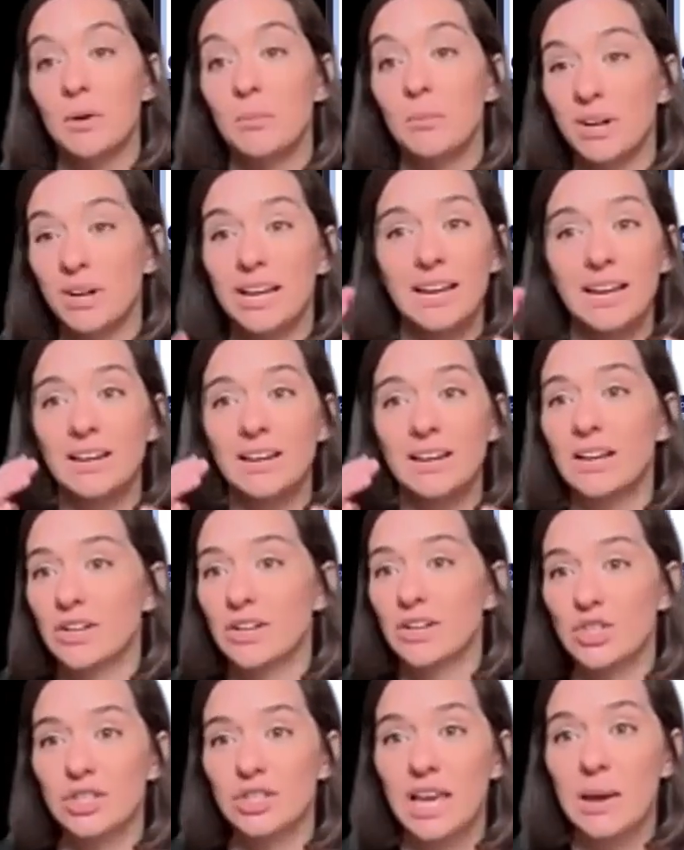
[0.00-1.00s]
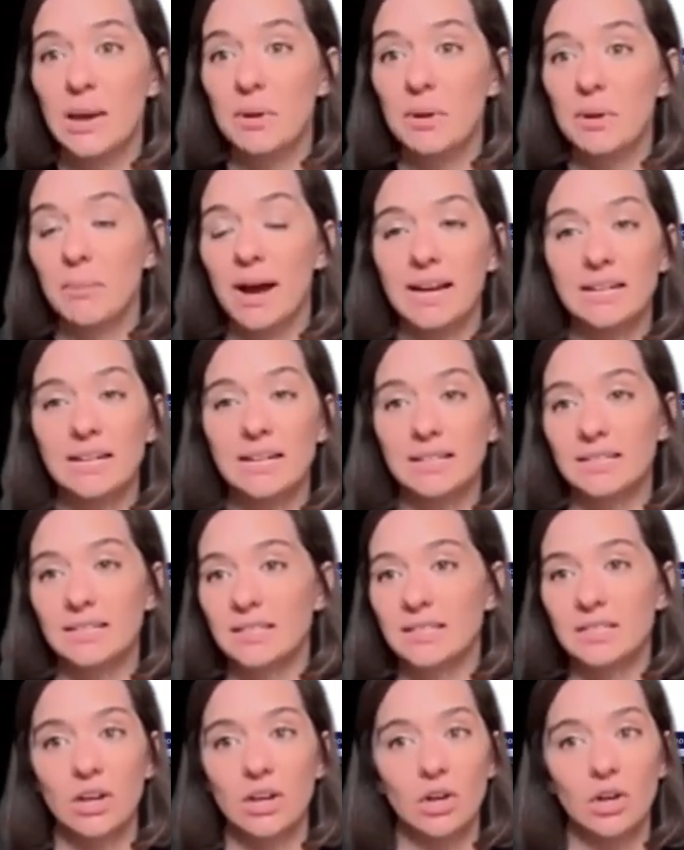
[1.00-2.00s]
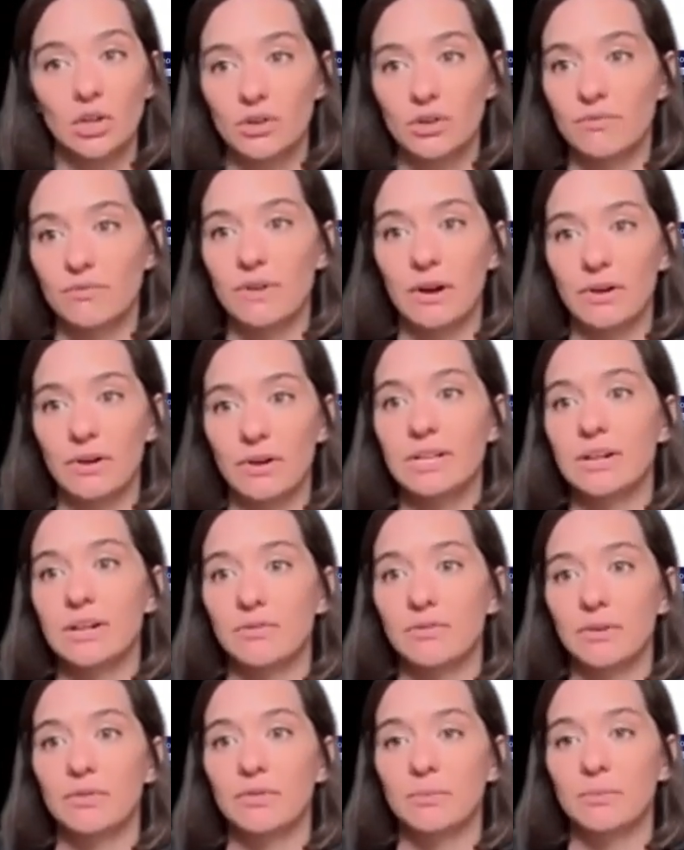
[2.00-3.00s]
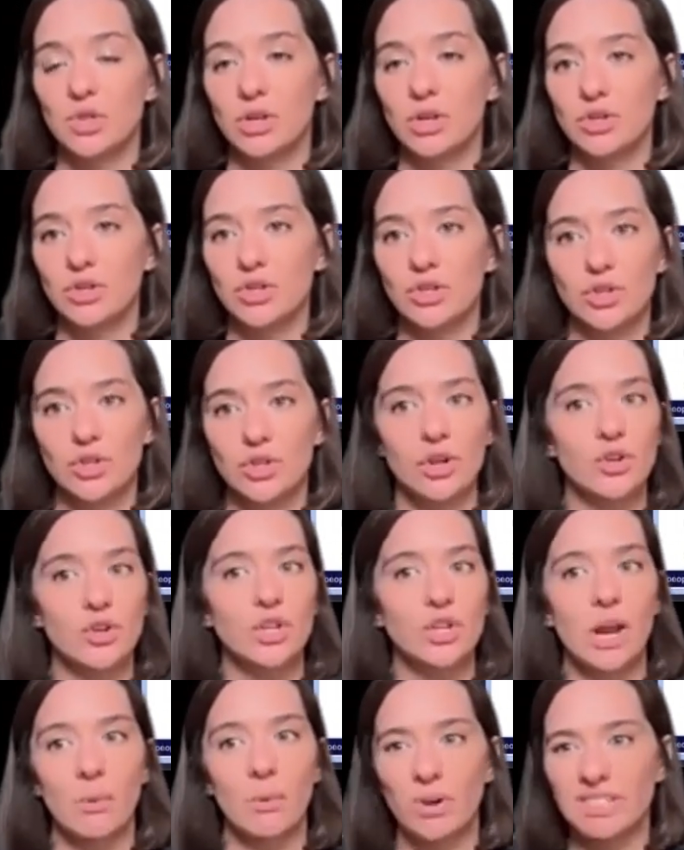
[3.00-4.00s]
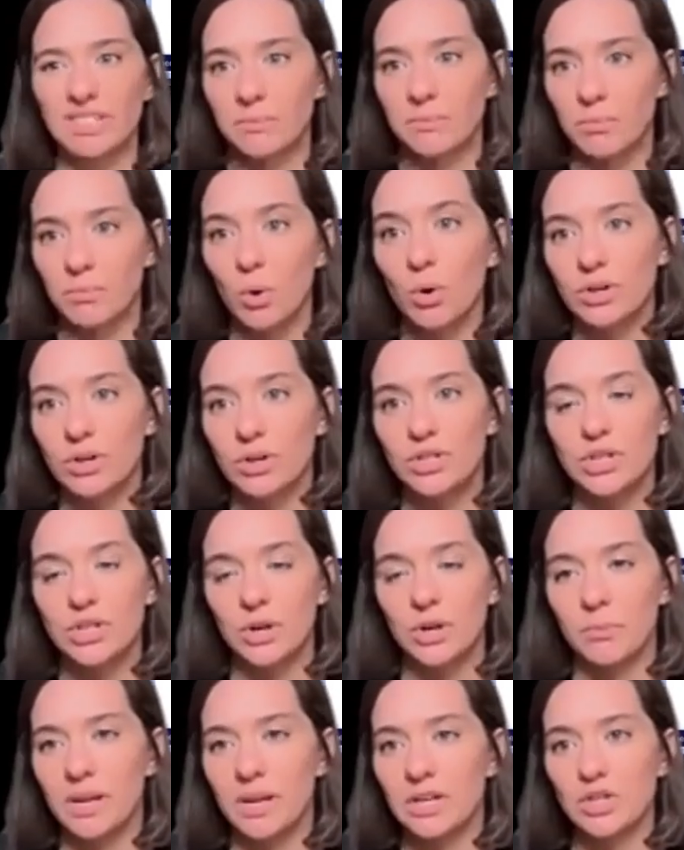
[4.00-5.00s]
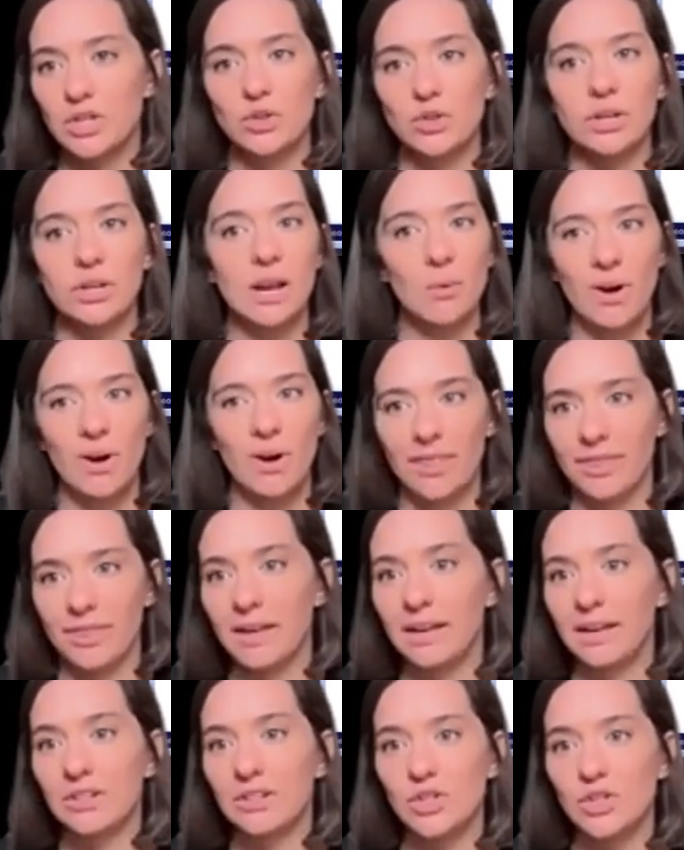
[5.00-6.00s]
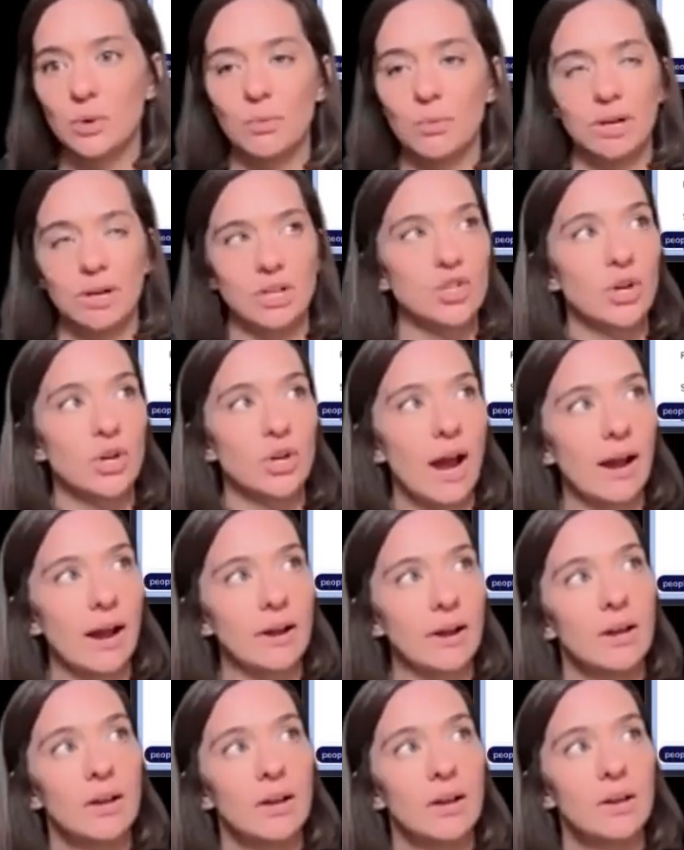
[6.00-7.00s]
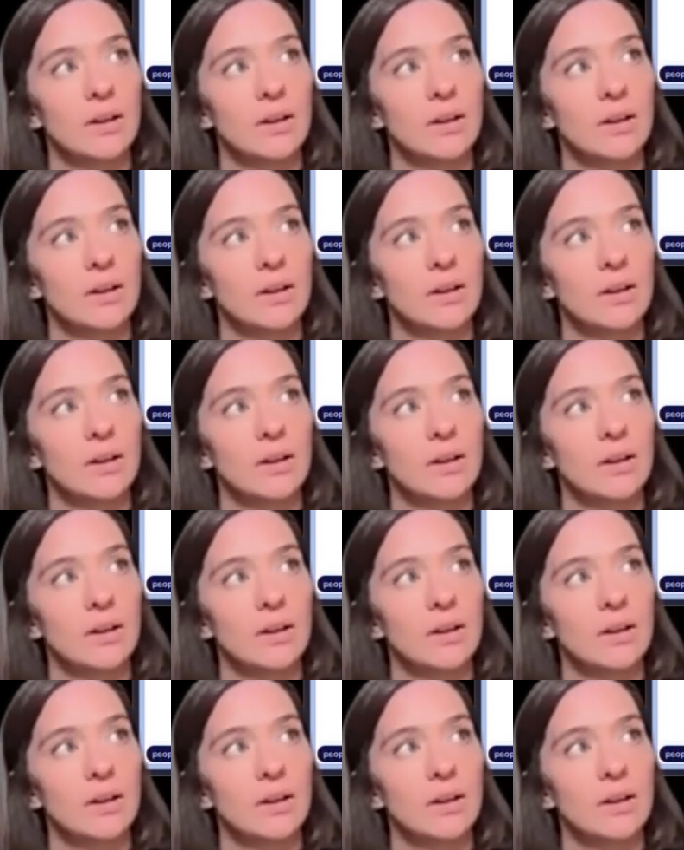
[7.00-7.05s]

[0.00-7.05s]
But again, just keep in mind that this is going to look very different from church to church and what's important to your ministry and what things you want to track.